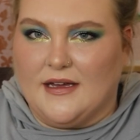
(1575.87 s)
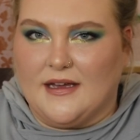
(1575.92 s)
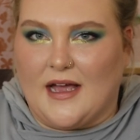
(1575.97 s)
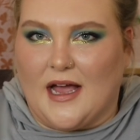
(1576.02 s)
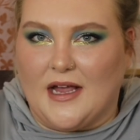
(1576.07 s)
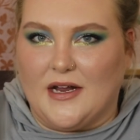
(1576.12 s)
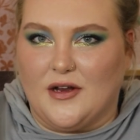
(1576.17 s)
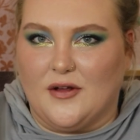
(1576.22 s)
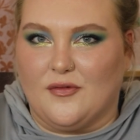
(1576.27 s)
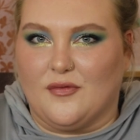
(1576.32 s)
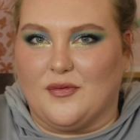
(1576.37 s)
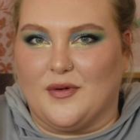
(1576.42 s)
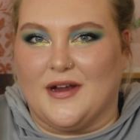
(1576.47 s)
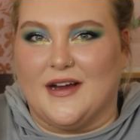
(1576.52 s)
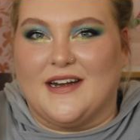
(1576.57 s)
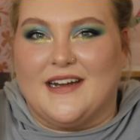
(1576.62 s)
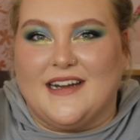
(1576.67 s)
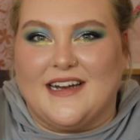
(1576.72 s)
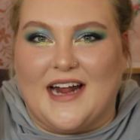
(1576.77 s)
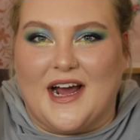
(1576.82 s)
kind of
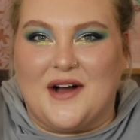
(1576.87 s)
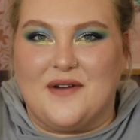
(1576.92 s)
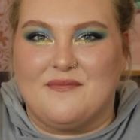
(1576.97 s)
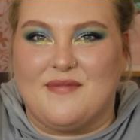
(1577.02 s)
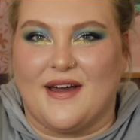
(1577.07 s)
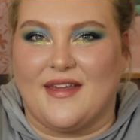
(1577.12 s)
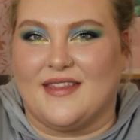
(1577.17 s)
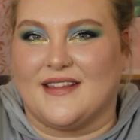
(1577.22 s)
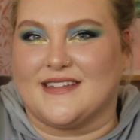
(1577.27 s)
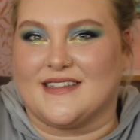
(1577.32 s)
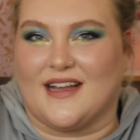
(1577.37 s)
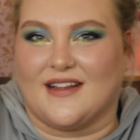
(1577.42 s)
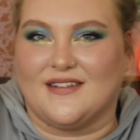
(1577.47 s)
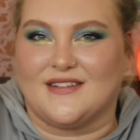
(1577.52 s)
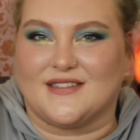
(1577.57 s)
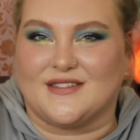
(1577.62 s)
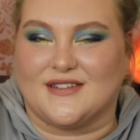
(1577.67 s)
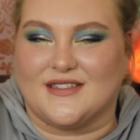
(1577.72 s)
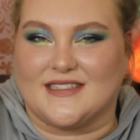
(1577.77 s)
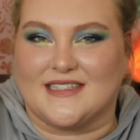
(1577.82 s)
weirded out by this color?
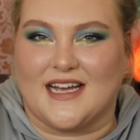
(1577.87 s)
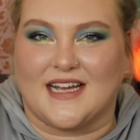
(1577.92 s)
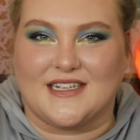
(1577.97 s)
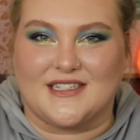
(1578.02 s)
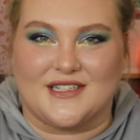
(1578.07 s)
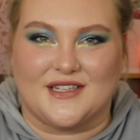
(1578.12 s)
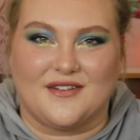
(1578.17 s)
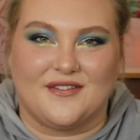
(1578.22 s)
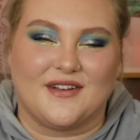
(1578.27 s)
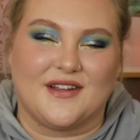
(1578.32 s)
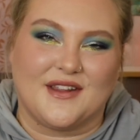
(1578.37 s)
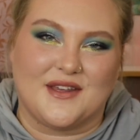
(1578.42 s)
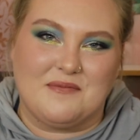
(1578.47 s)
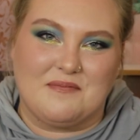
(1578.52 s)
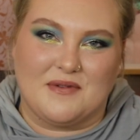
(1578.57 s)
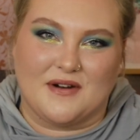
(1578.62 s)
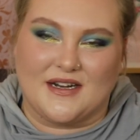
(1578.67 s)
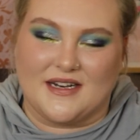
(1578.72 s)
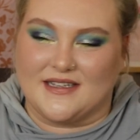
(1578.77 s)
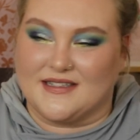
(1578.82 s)
So it's actually really
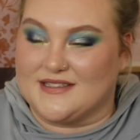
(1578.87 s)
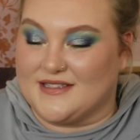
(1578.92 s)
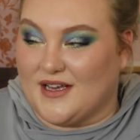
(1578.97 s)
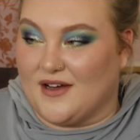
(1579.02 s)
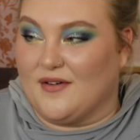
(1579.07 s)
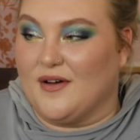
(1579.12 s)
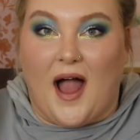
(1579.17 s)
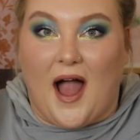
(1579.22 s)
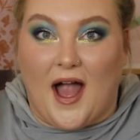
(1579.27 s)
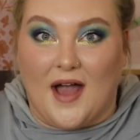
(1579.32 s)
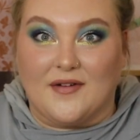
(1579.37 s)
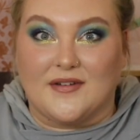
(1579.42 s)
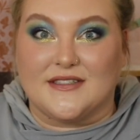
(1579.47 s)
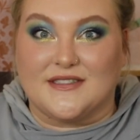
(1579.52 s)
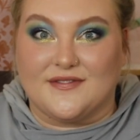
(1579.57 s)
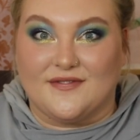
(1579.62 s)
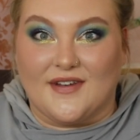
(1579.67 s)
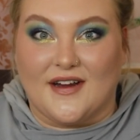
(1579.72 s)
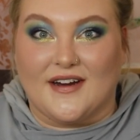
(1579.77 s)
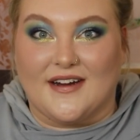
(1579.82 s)
pretty. So I was
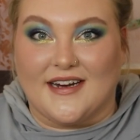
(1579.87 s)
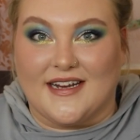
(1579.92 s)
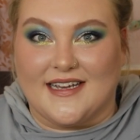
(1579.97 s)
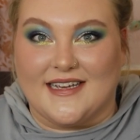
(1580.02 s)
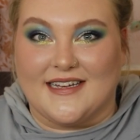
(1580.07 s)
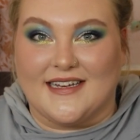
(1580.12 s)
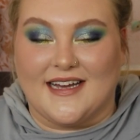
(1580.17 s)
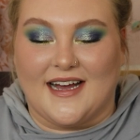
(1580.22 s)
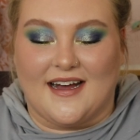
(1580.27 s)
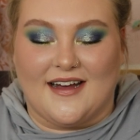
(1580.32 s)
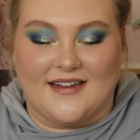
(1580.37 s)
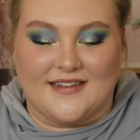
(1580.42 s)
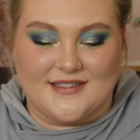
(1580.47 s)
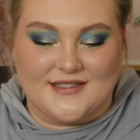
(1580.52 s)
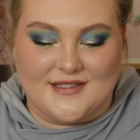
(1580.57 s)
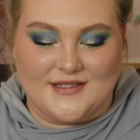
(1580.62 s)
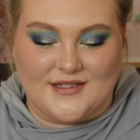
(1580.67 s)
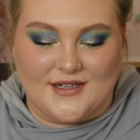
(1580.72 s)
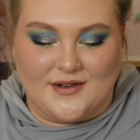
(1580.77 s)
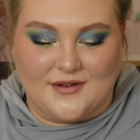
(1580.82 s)
very uh,
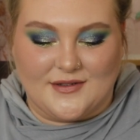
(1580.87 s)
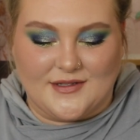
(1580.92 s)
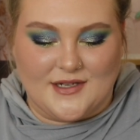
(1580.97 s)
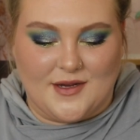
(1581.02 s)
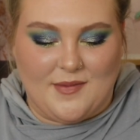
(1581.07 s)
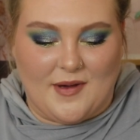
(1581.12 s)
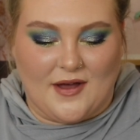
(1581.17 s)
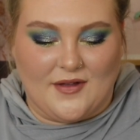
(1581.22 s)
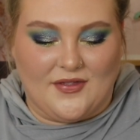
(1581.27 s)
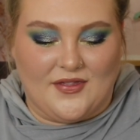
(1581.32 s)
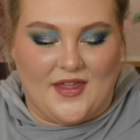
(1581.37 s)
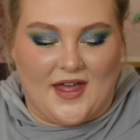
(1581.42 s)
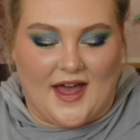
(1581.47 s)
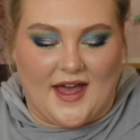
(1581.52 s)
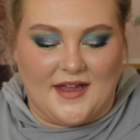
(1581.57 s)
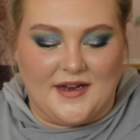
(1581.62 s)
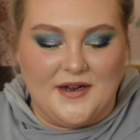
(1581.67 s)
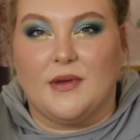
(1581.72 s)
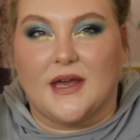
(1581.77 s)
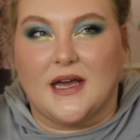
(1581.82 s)
stoked about
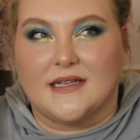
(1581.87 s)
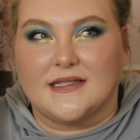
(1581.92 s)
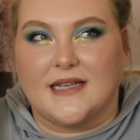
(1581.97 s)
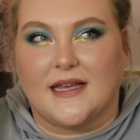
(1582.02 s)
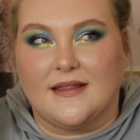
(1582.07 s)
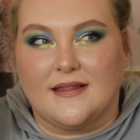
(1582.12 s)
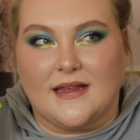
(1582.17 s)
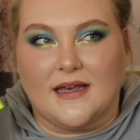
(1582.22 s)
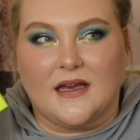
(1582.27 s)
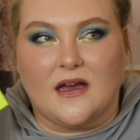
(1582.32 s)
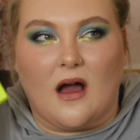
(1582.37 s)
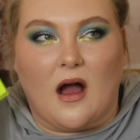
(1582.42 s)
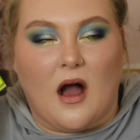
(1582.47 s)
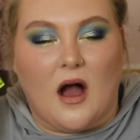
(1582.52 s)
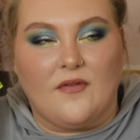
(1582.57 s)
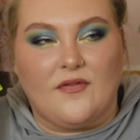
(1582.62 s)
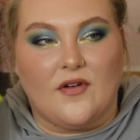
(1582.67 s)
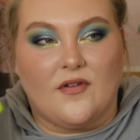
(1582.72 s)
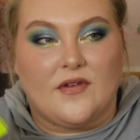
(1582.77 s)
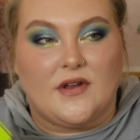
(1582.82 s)
that, because I think
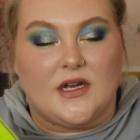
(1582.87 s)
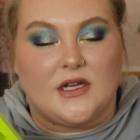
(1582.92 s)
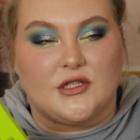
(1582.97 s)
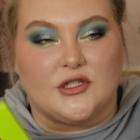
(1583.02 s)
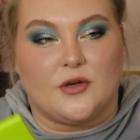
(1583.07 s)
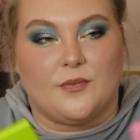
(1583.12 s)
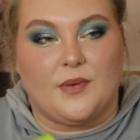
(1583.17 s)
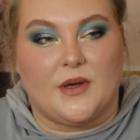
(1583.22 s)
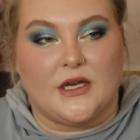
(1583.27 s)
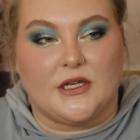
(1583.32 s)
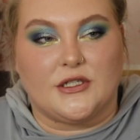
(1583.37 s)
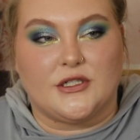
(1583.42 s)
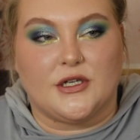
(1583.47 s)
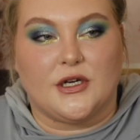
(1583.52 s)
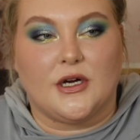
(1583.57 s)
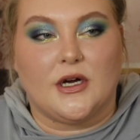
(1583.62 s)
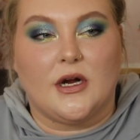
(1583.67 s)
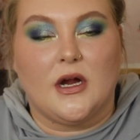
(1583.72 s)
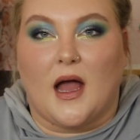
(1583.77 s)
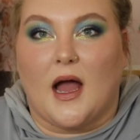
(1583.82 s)
off of initial
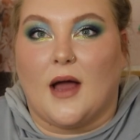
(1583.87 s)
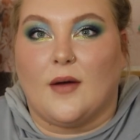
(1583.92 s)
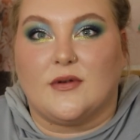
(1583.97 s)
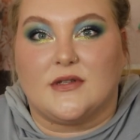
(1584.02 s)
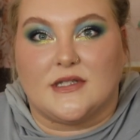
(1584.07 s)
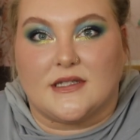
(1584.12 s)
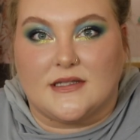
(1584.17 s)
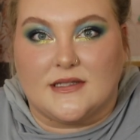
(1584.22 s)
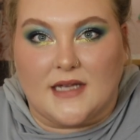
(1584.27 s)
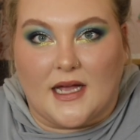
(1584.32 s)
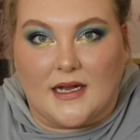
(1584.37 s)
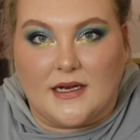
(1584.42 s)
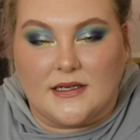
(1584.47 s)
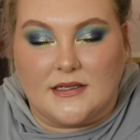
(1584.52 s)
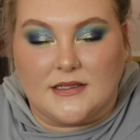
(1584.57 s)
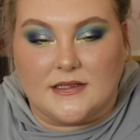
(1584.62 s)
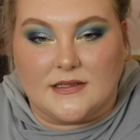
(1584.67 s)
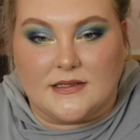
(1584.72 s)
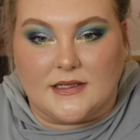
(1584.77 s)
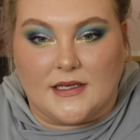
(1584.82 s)
picture, I was excited
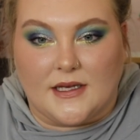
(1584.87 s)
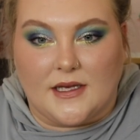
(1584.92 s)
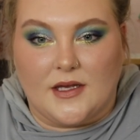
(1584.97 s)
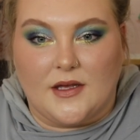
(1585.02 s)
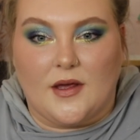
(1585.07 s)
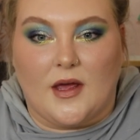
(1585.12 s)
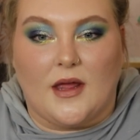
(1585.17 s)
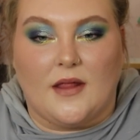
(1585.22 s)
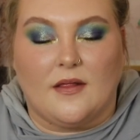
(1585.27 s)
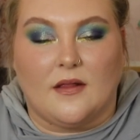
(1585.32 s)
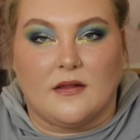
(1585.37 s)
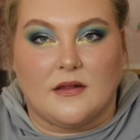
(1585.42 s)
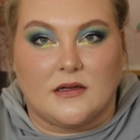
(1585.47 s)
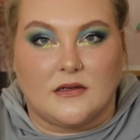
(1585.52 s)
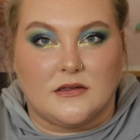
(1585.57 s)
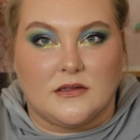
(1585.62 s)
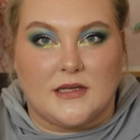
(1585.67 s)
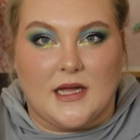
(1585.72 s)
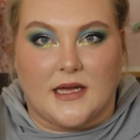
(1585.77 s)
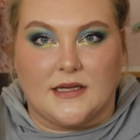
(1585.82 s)
to see it and a
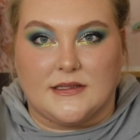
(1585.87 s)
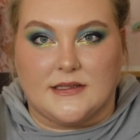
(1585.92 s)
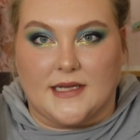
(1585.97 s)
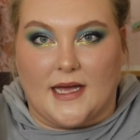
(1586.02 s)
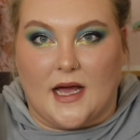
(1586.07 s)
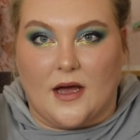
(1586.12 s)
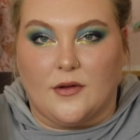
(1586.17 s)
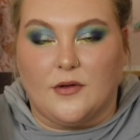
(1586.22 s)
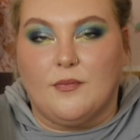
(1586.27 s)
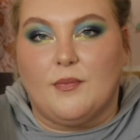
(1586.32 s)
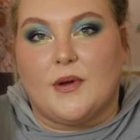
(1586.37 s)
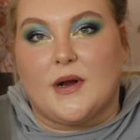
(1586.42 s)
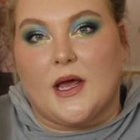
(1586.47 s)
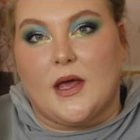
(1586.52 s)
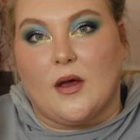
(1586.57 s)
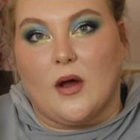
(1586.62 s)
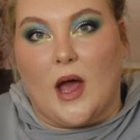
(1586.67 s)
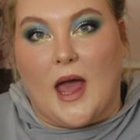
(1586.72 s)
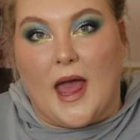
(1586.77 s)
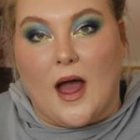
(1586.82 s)
little let down, but
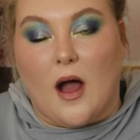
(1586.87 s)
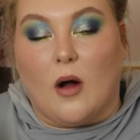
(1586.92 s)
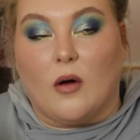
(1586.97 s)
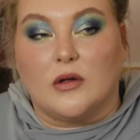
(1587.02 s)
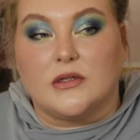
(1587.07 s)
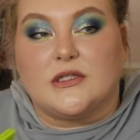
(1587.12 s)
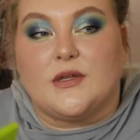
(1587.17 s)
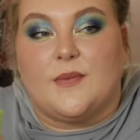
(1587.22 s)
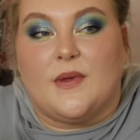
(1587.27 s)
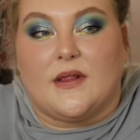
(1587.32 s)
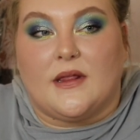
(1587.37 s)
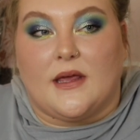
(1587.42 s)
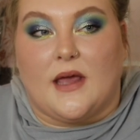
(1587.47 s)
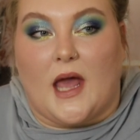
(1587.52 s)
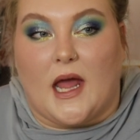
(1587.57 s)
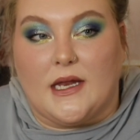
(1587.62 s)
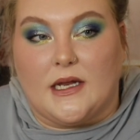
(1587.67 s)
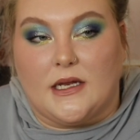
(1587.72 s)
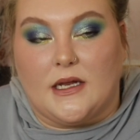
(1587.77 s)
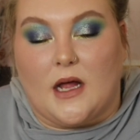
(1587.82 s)
I ultimately
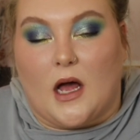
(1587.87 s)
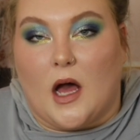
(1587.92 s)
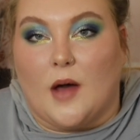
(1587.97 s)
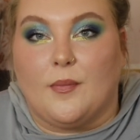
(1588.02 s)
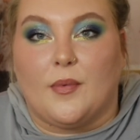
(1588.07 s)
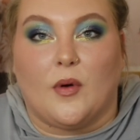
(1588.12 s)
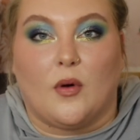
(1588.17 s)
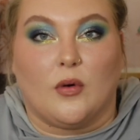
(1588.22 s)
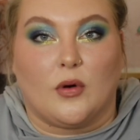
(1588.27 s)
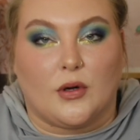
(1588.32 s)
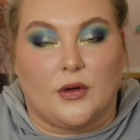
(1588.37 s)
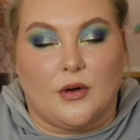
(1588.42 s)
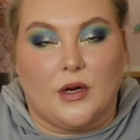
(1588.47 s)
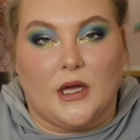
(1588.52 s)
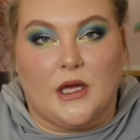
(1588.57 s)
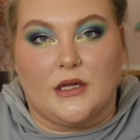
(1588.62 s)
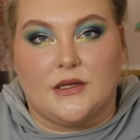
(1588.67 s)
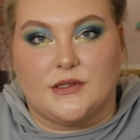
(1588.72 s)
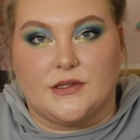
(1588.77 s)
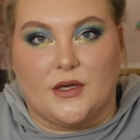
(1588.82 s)
ended up ordering
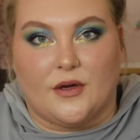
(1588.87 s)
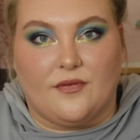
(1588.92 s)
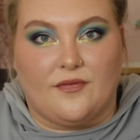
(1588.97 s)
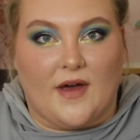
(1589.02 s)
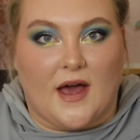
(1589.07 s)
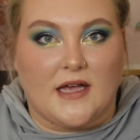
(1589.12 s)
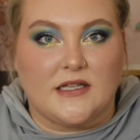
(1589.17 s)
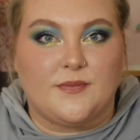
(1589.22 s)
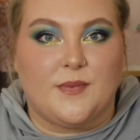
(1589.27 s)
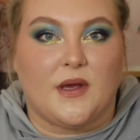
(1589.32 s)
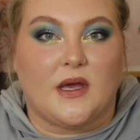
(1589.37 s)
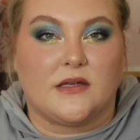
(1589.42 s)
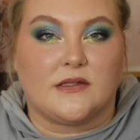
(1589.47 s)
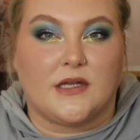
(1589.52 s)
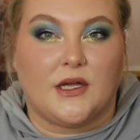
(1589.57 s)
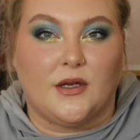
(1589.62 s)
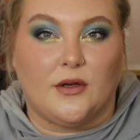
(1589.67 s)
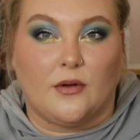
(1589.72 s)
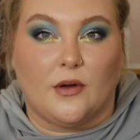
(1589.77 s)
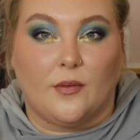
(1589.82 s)
it so fast because
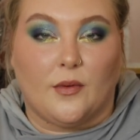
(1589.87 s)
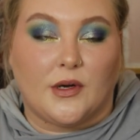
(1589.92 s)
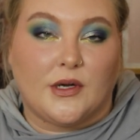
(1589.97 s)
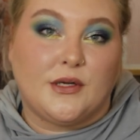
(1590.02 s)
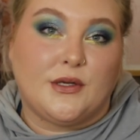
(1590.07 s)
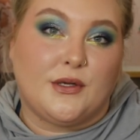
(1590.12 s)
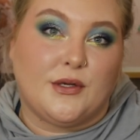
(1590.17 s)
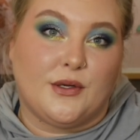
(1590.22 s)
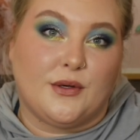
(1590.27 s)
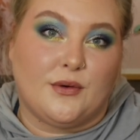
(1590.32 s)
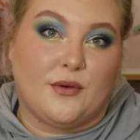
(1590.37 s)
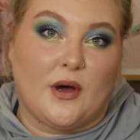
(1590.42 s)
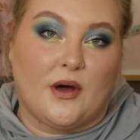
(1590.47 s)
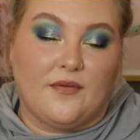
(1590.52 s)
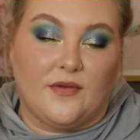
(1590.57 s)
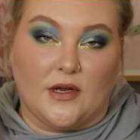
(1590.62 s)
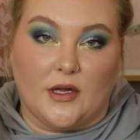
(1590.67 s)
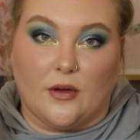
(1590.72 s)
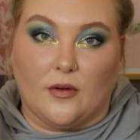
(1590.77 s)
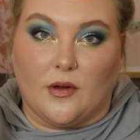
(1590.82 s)
I knew I wanted to do a
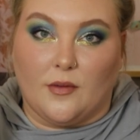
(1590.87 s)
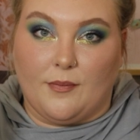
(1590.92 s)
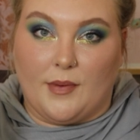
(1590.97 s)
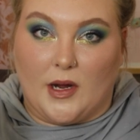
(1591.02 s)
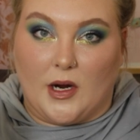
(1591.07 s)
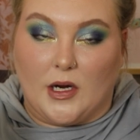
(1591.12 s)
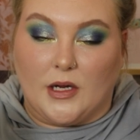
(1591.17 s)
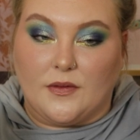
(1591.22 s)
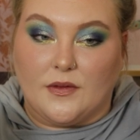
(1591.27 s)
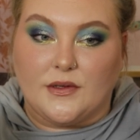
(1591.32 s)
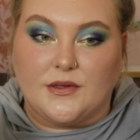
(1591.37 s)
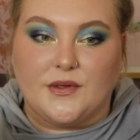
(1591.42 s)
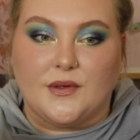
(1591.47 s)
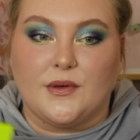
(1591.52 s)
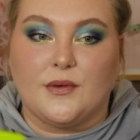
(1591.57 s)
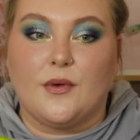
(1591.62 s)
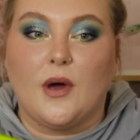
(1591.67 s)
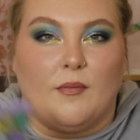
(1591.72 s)
video comparing the two.